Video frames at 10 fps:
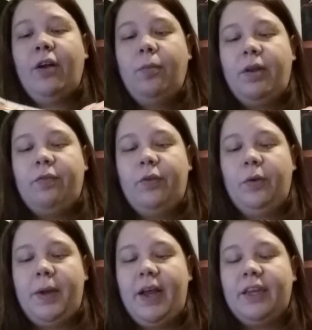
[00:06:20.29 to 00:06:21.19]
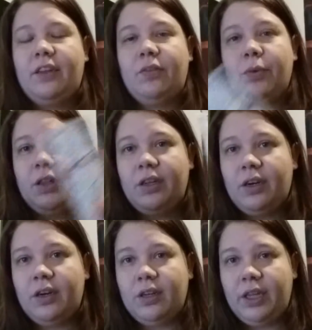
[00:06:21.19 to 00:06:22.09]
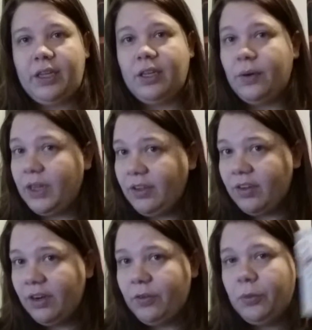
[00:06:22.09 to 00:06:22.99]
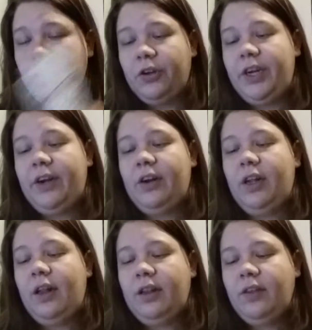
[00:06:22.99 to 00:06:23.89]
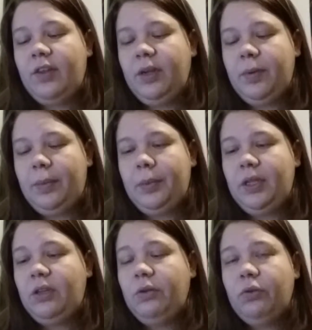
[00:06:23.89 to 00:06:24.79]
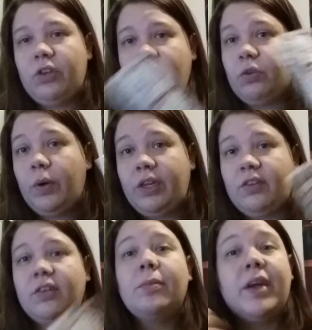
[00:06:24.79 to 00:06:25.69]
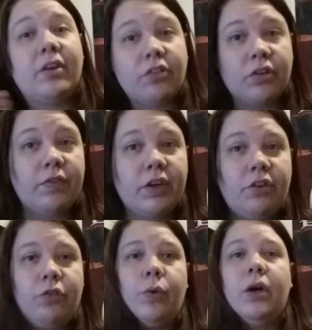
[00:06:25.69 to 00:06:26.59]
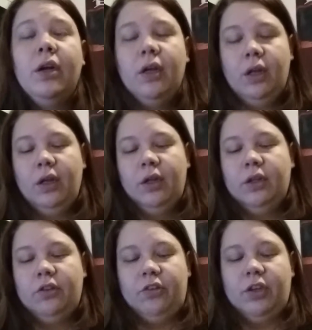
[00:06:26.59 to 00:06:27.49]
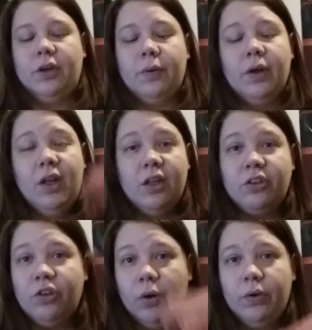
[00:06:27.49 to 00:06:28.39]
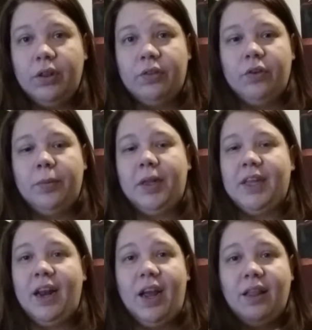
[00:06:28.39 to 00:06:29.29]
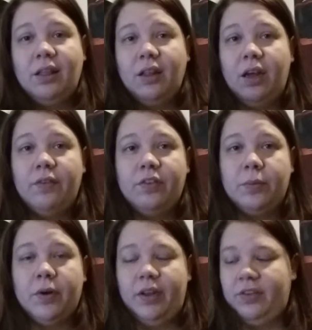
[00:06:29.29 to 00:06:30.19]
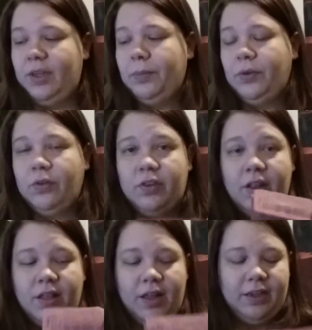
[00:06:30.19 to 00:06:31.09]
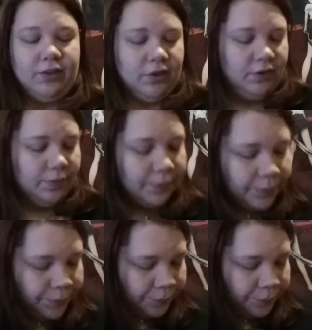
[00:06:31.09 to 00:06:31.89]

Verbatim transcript: I don't mind full packets when they're like, you know, at least enough to put on your hair and this I could probably use like twice because my hair's still very short. So totally thrilled about that. I love surprise samples. That's awesome.